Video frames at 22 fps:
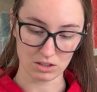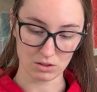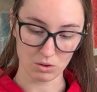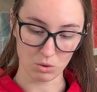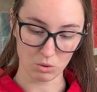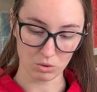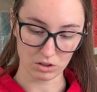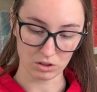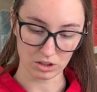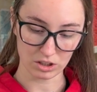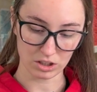
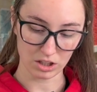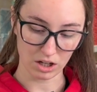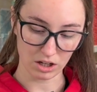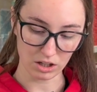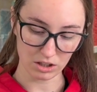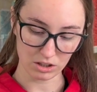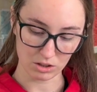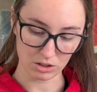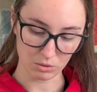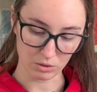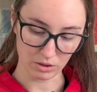quarter
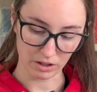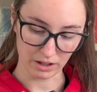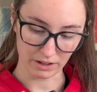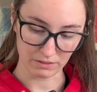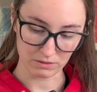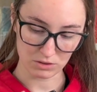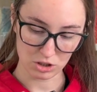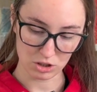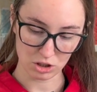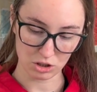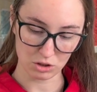yard, you will have
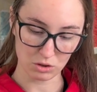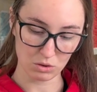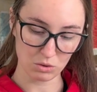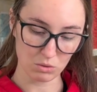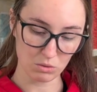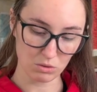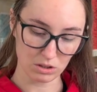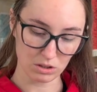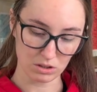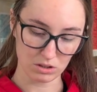2